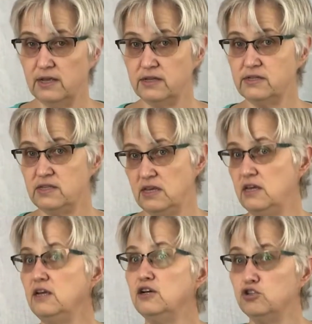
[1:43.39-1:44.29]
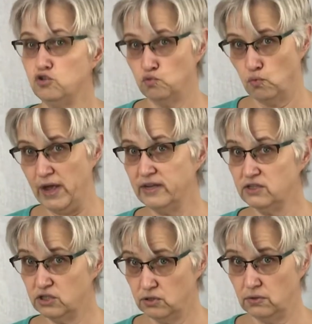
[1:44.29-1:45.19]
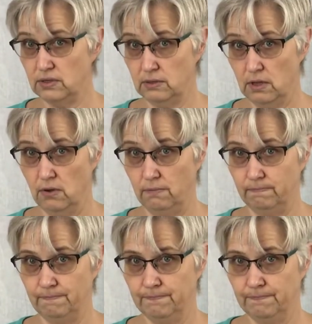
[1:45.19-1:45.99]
is the direct student loan.